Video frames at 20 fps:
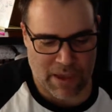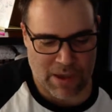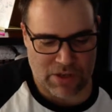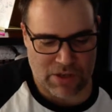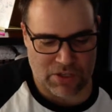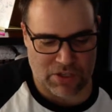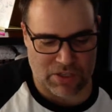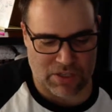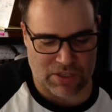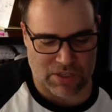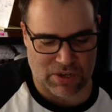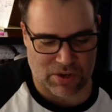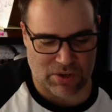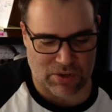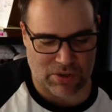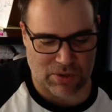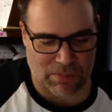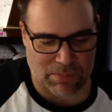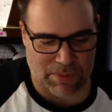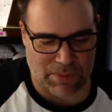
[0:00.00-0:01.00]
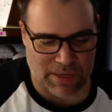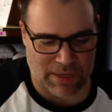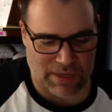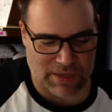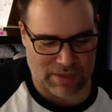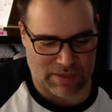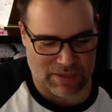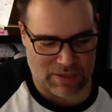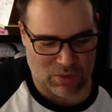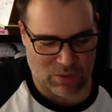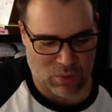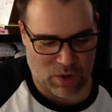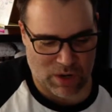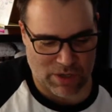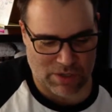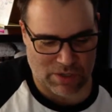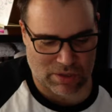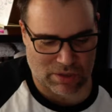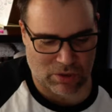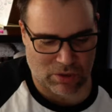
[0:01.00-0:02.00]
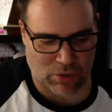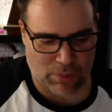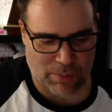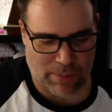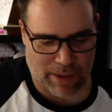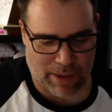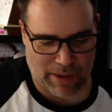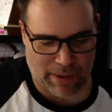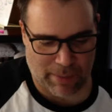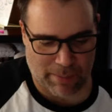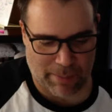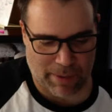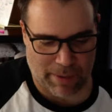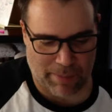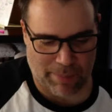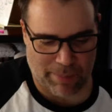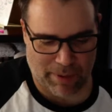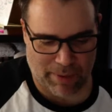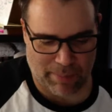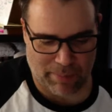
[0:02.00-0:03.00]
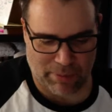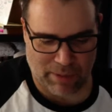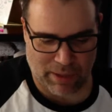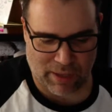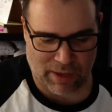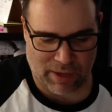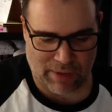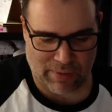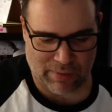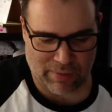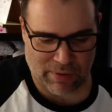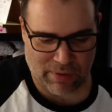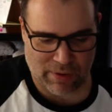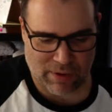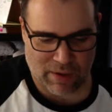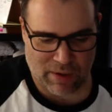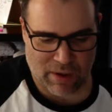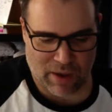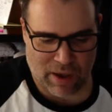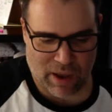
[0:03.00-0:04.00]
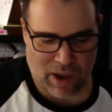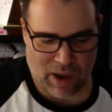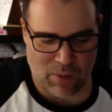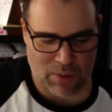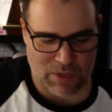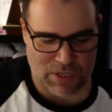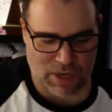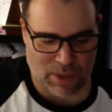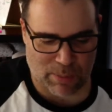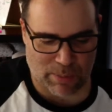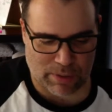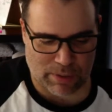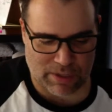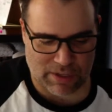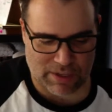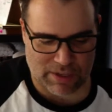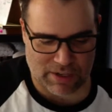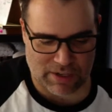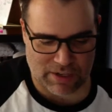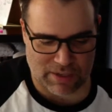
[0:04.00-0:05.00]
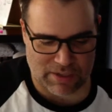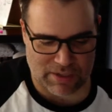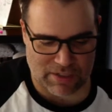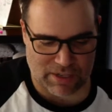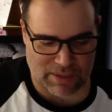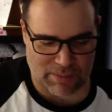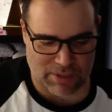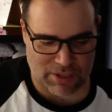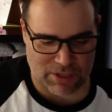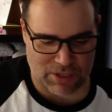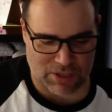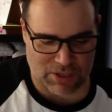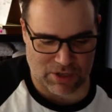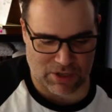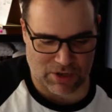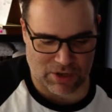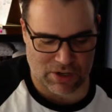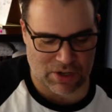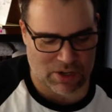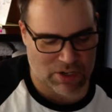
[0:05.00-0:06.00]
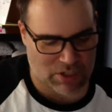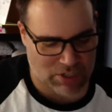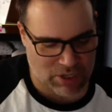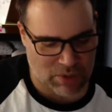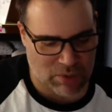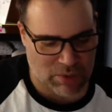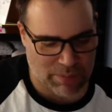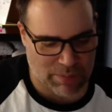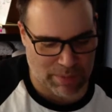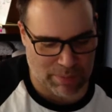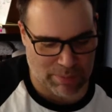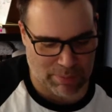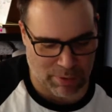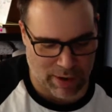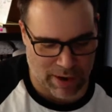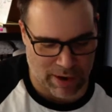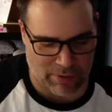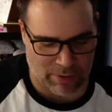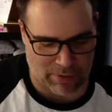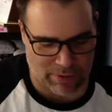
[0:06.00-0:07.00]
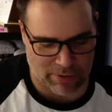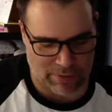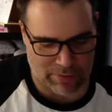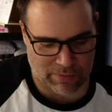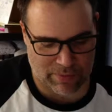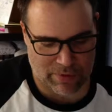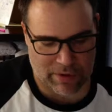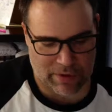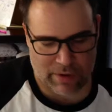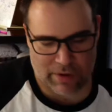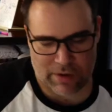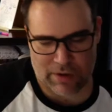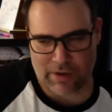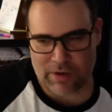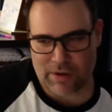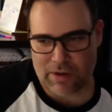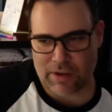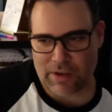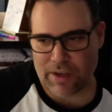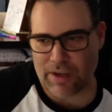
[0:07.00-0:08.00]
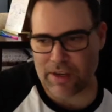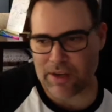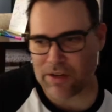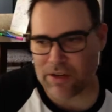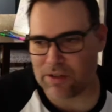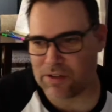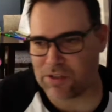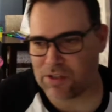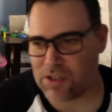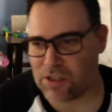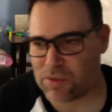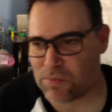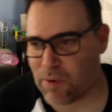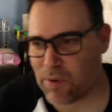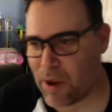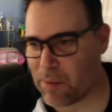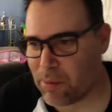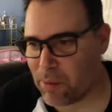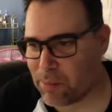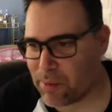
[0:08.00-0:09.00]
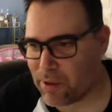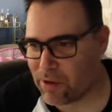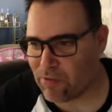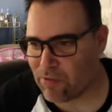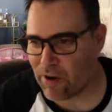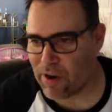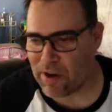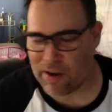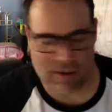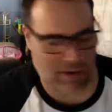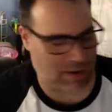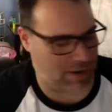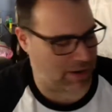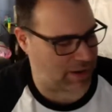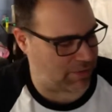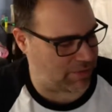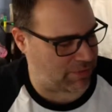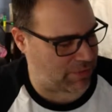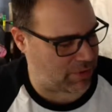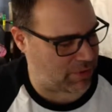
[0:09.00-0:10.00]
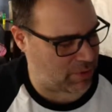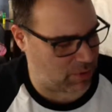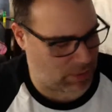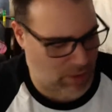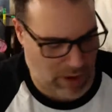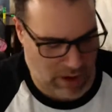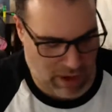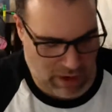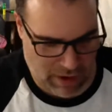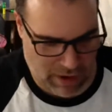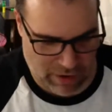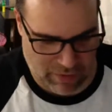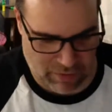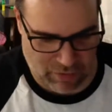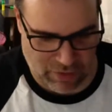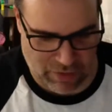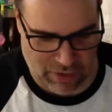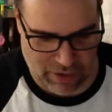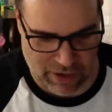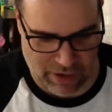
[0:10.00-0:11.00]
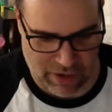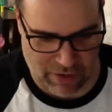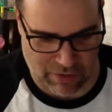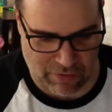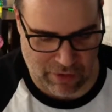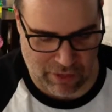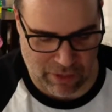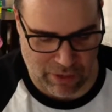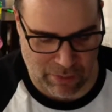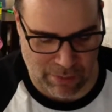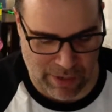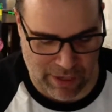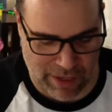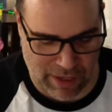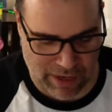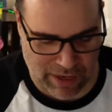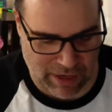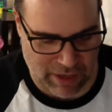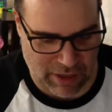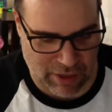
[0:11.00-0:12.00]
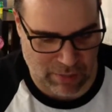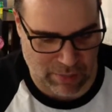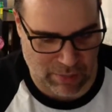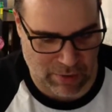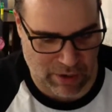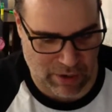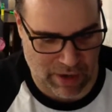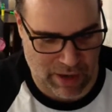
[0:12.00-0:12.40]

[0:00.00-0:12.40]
She stirred the beans and watched Lupe and Pepe play. I wish Abuelita could see me, she thought. She would be proud. And she's probably right. If you think of in the beginning of the book